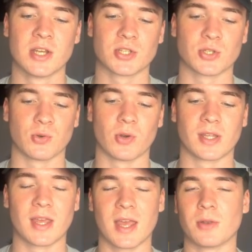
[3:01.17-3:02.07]
So
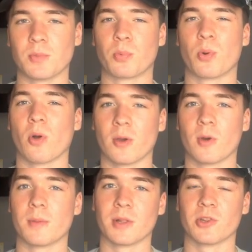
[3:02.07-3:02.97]
again, you probably
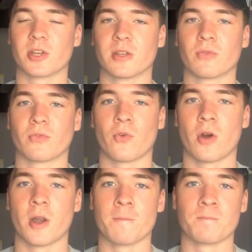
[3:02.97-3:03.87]
want to be looking
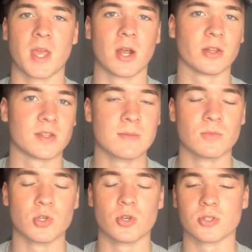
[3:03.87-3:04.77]
for early team
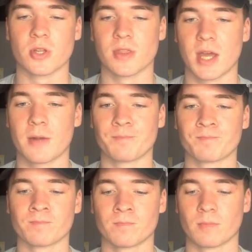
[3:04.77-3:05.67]
news on that.
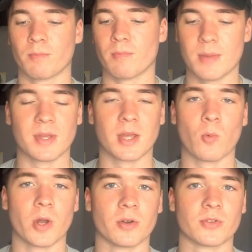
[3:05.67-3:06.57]
Maybe get
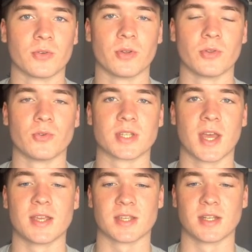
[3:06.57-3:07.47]
one or two of those
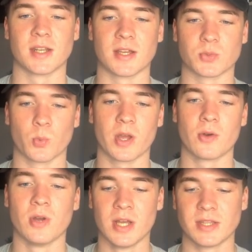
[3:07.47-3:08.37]
guys in as well.
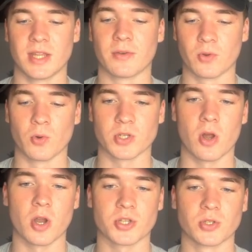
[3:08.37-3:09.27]
And then, of course,
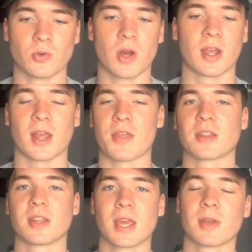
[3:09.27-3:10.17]
Arsenal. I
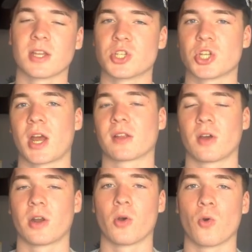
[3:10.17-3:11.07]
think the game against
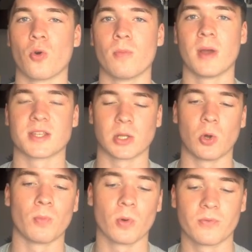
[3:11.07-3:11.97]
Shakhtar at home is a lot
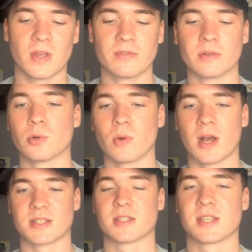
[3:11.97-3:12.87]
more favourable,
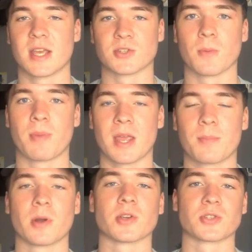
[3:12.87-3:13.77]
as it says on
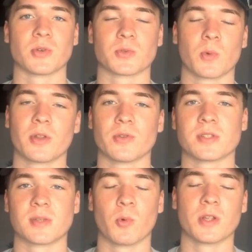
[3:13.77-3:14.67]
paper. So it's one of
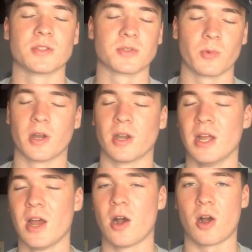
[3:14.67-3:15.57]
those ones where
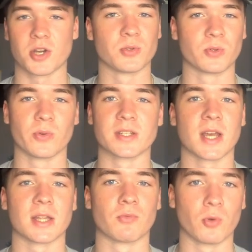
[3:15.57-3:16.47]
Arsenal don't
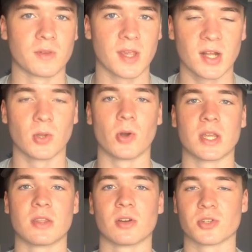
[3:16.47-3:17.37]
exactly rotate a lot
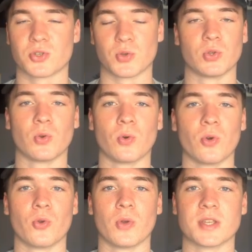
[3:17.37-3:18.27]
either, so you know
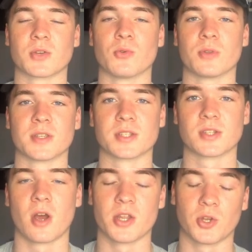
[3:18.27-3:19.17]
who is going to
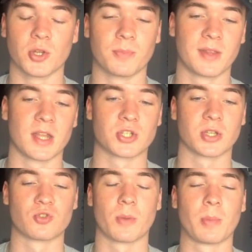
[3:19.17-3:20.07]
start. You could
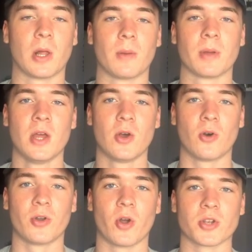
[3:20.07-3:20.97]
potentially triple up
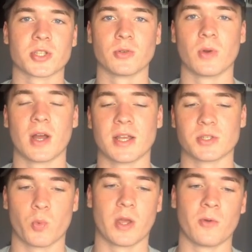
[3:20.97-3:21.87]
on Arsenal
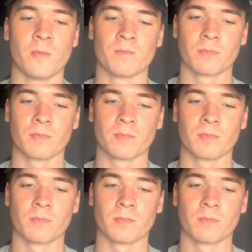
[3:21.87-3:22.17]
as well.